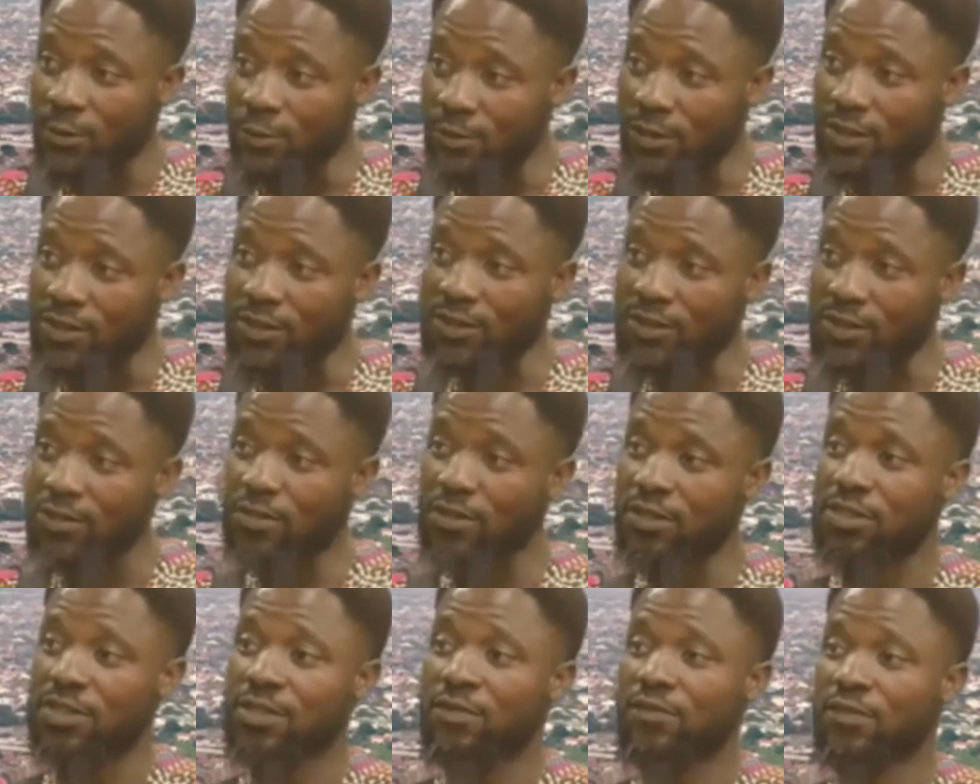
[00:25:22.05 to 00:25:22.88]
we still
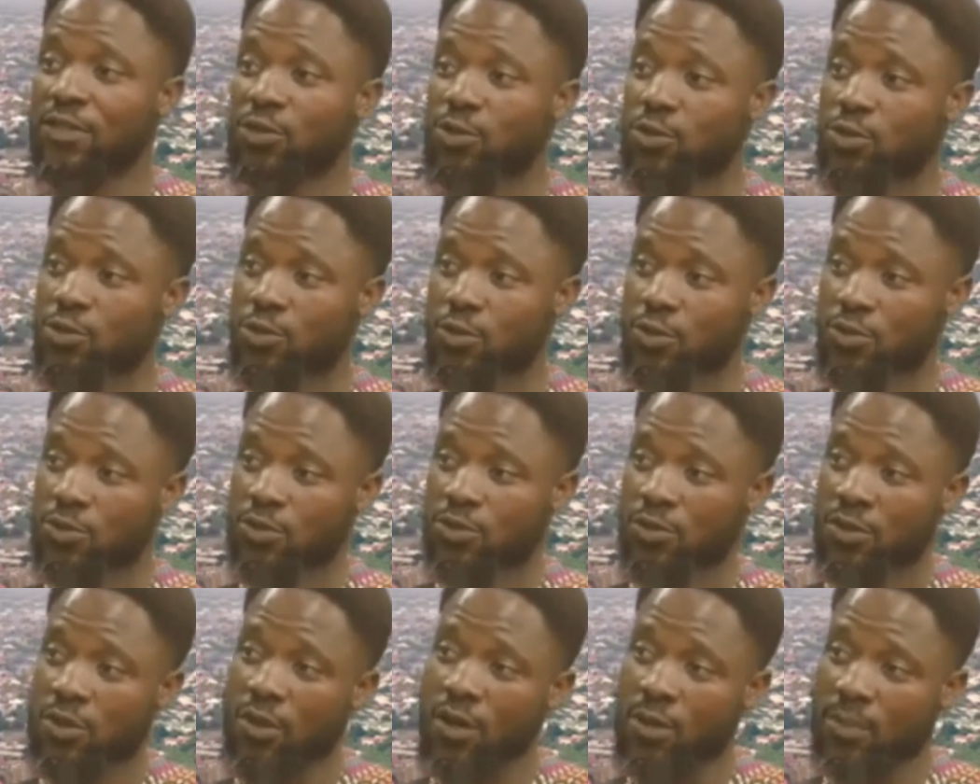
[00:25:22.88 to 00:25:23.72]
receive these
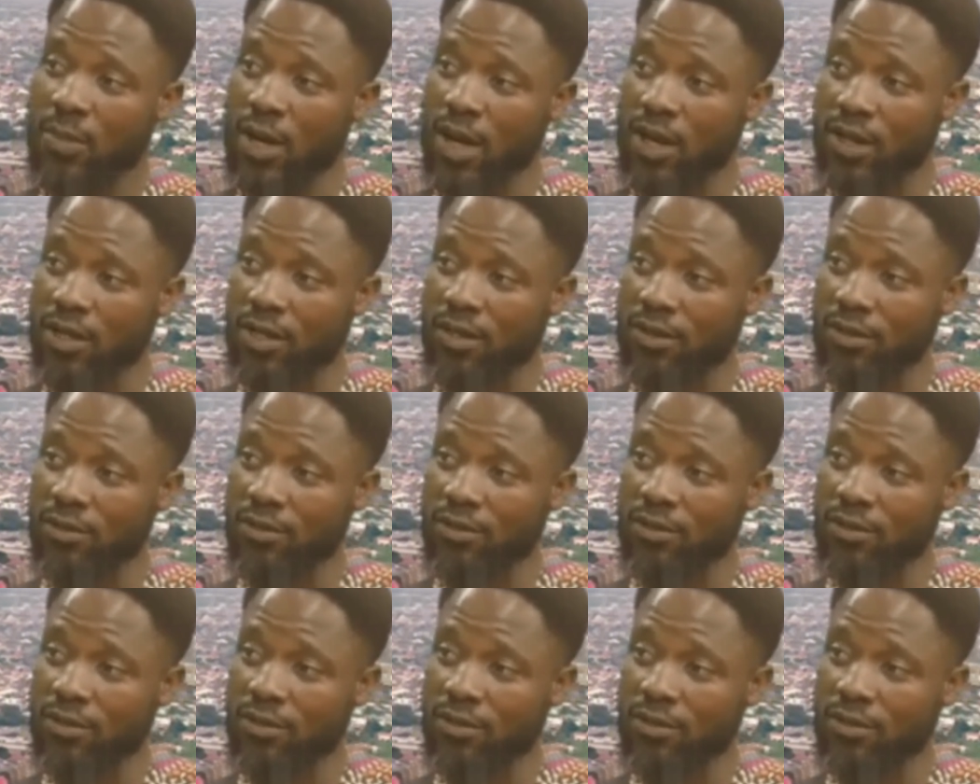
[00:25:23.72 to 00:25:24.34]
strokes on our back.